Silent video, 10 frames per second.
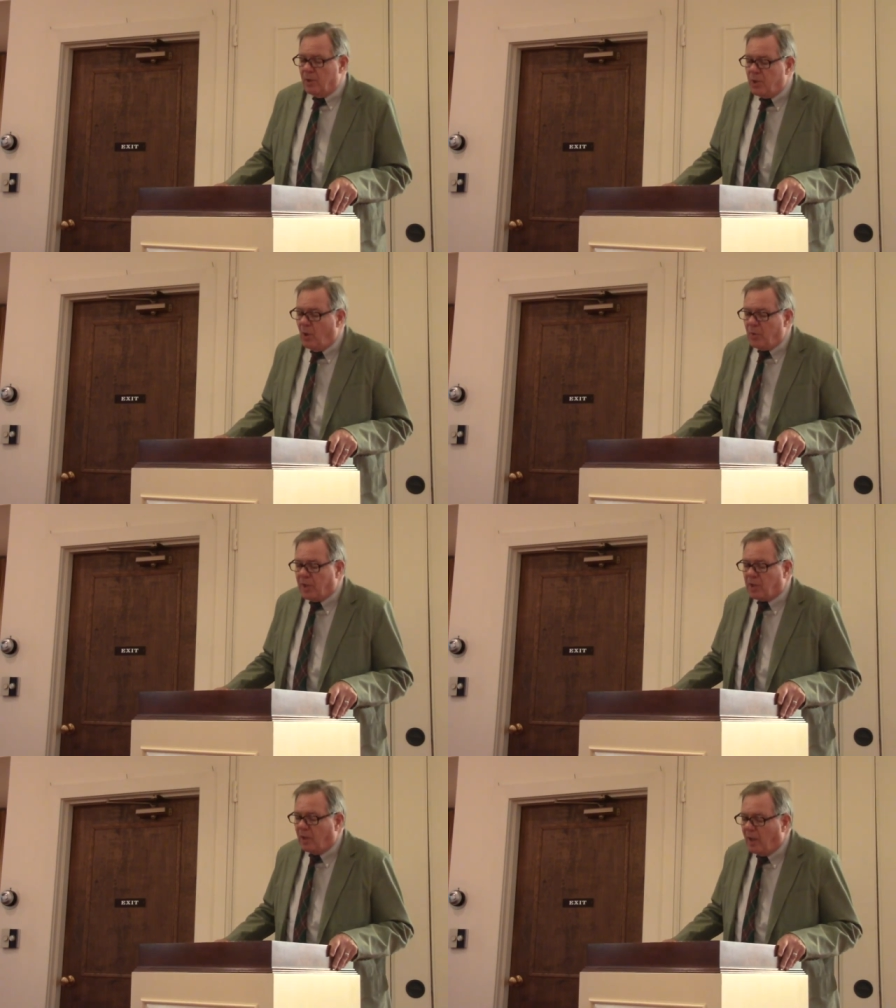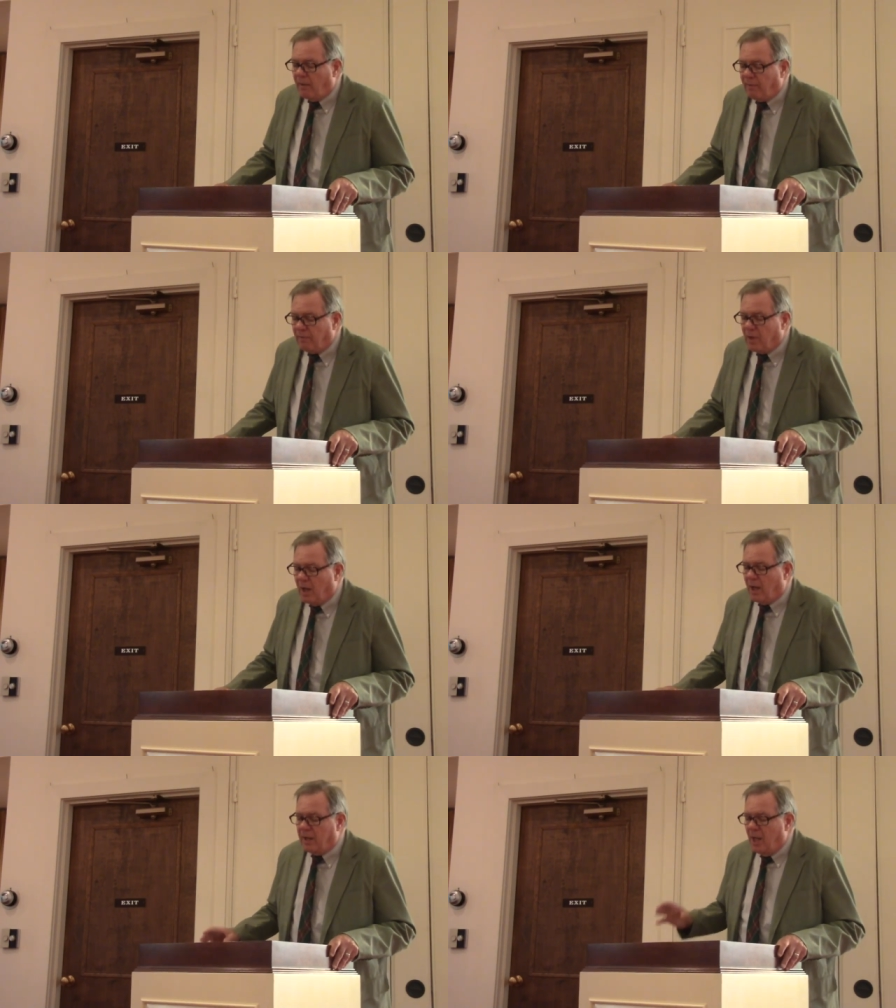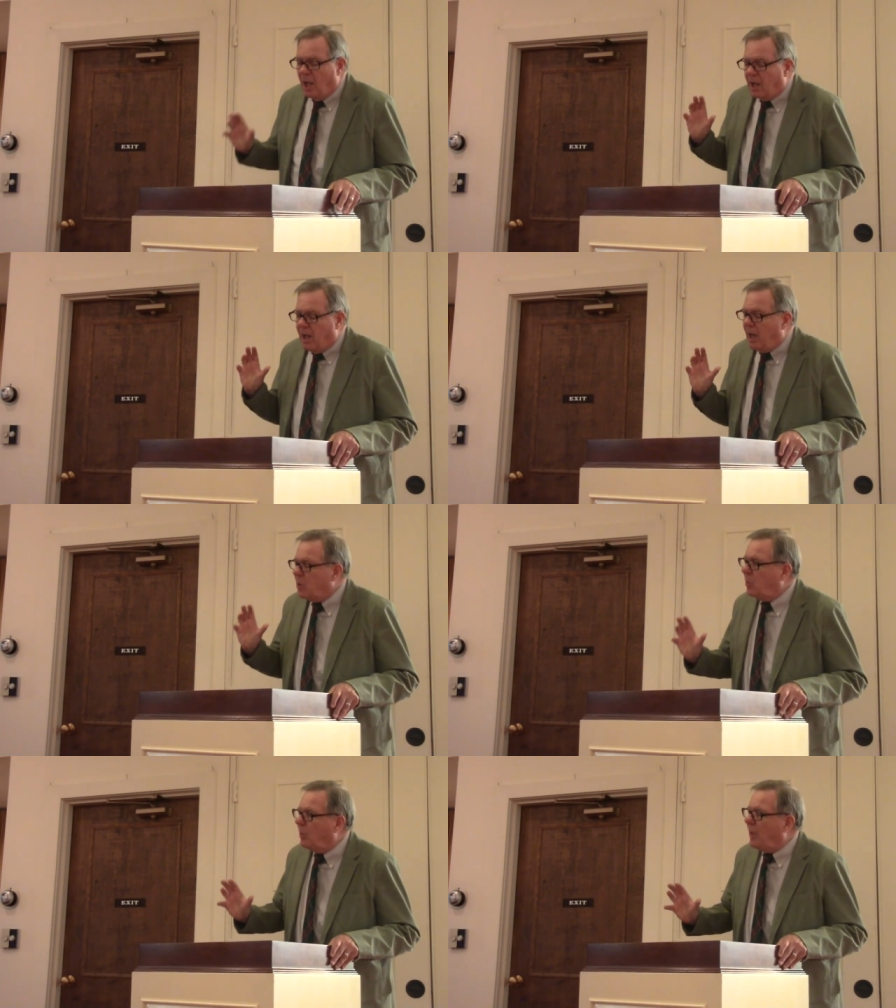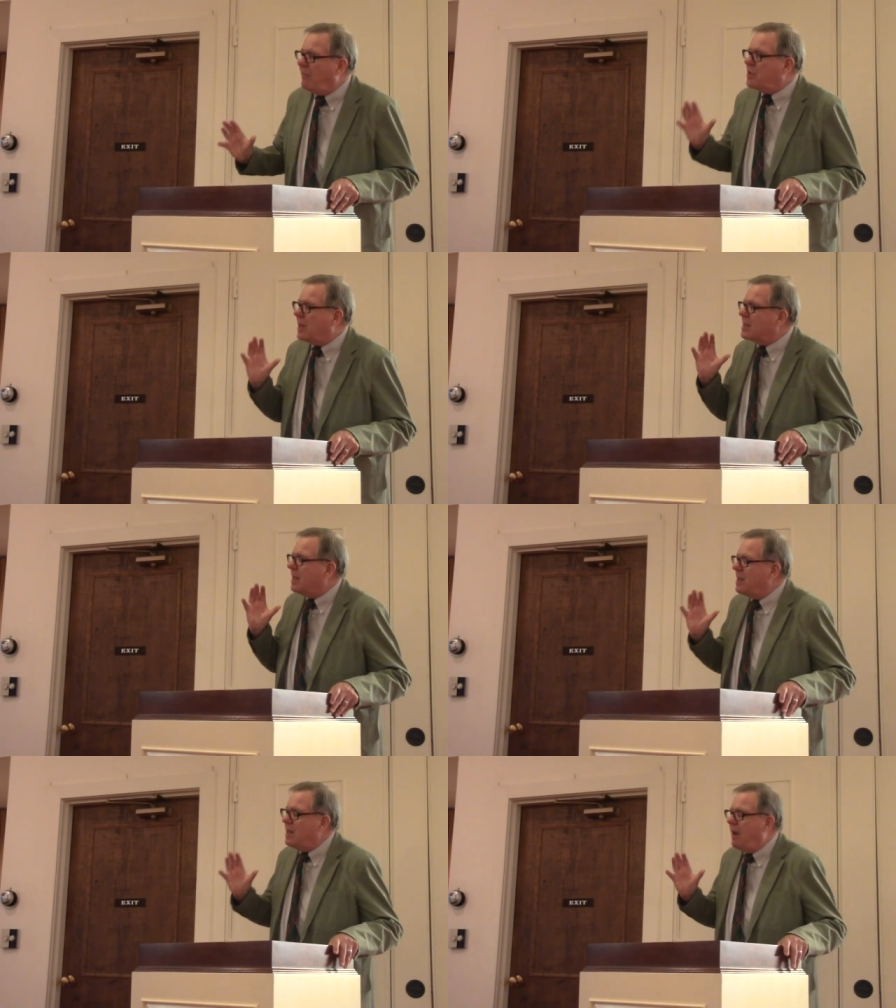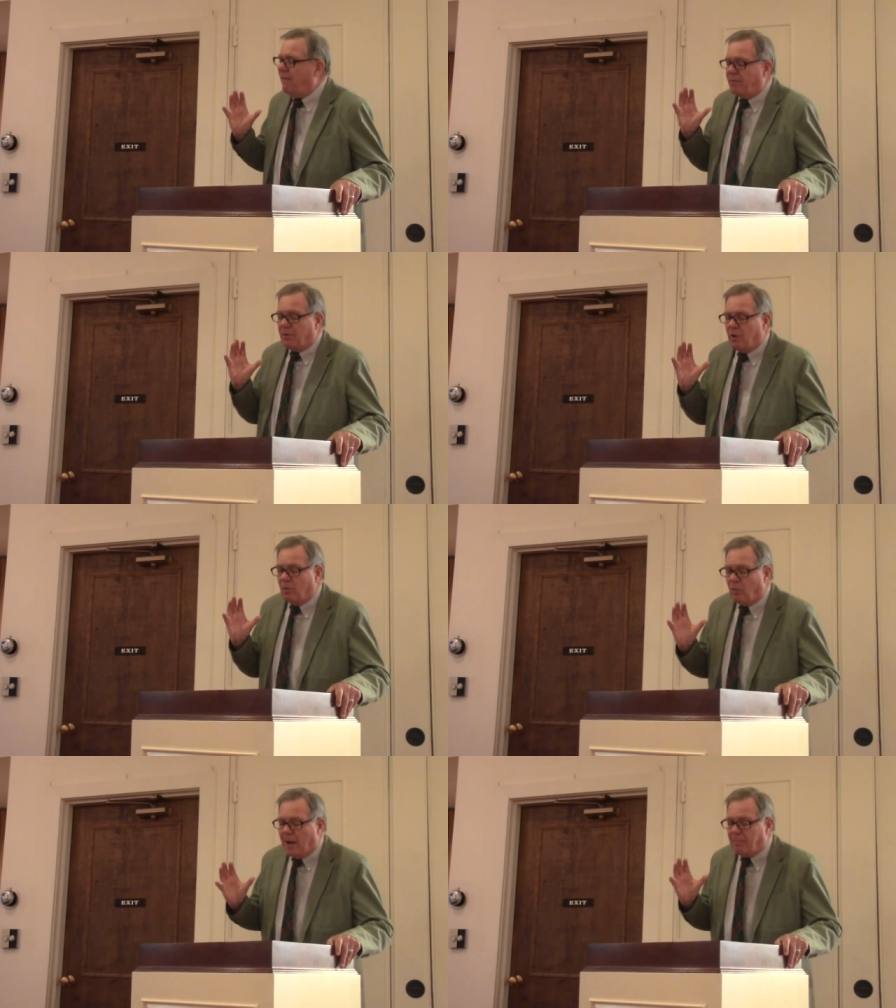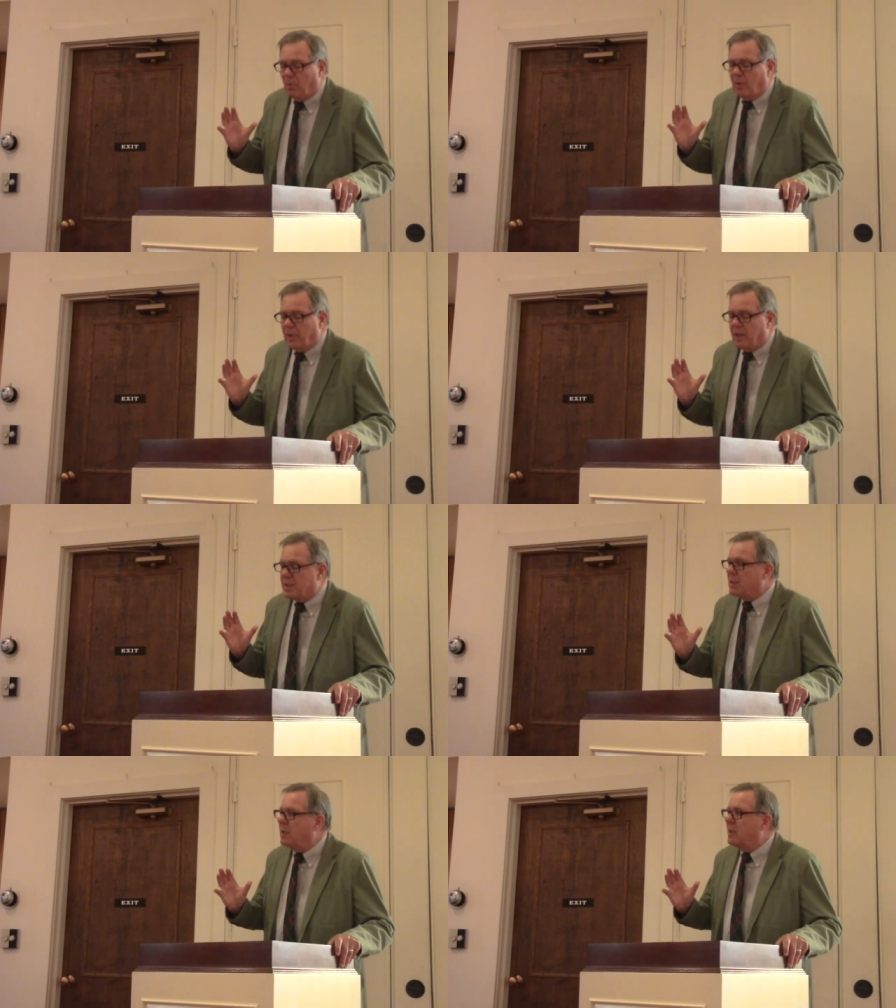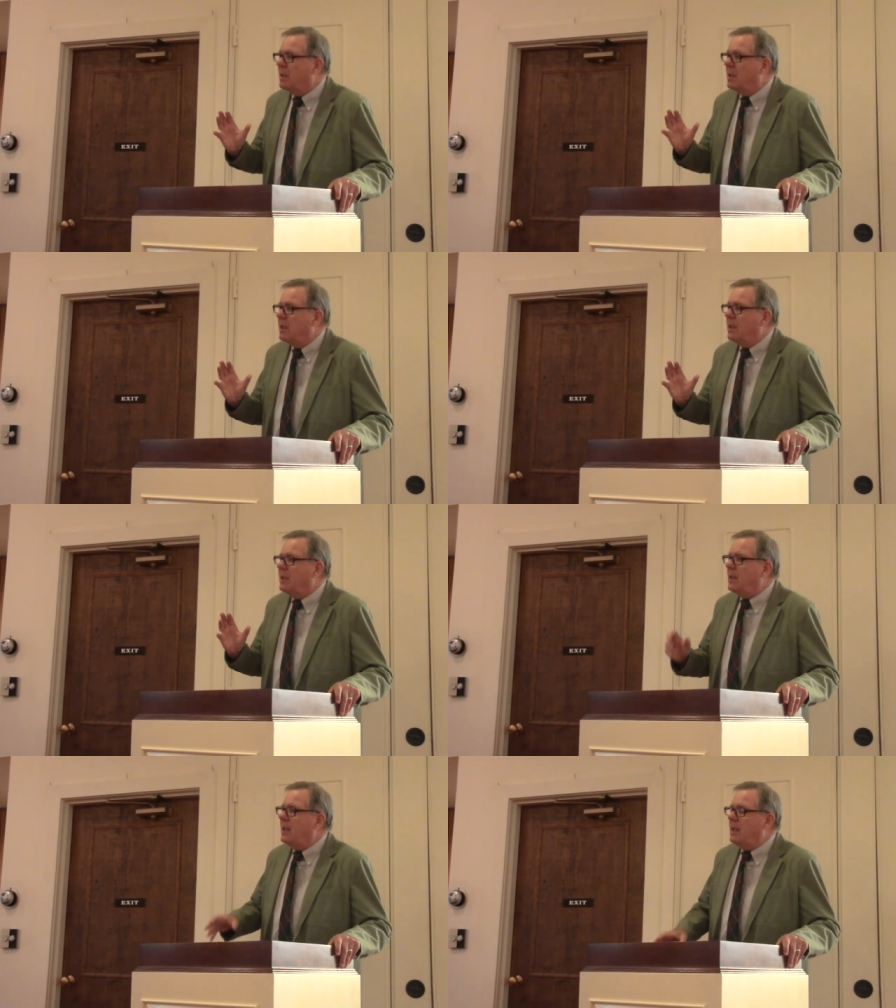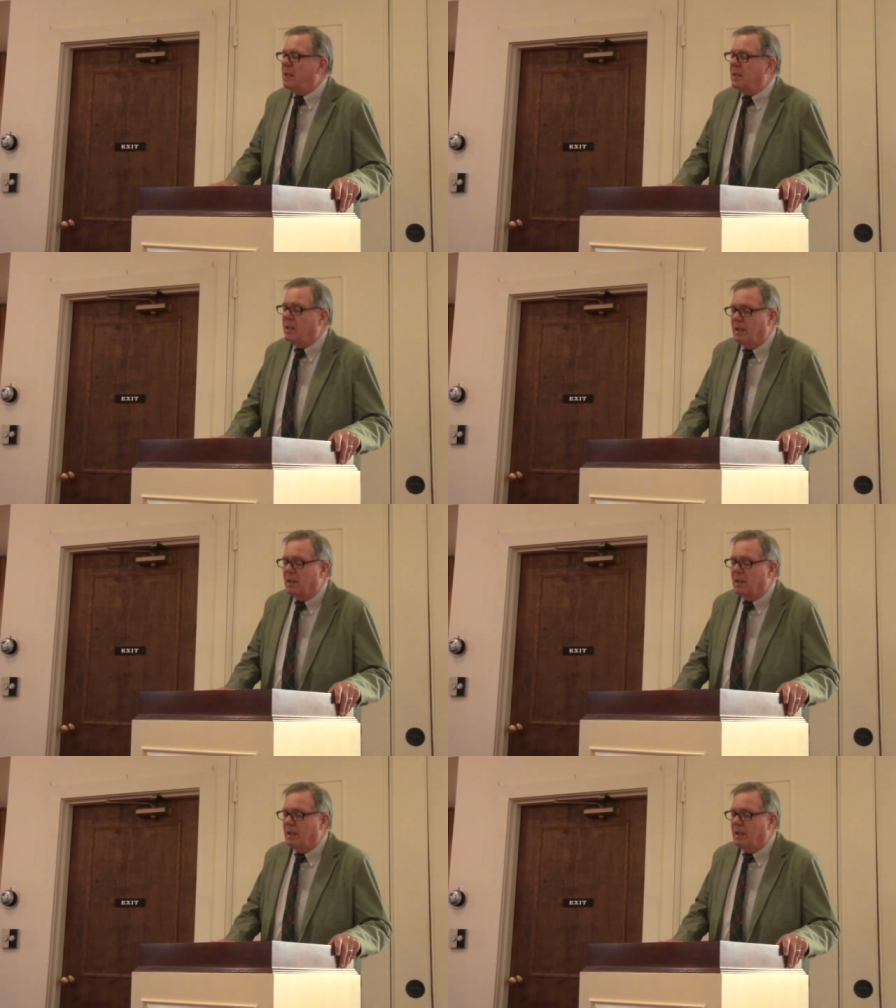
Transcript: Know that the love of God, a God who loves us enough to grapple with us, indeed,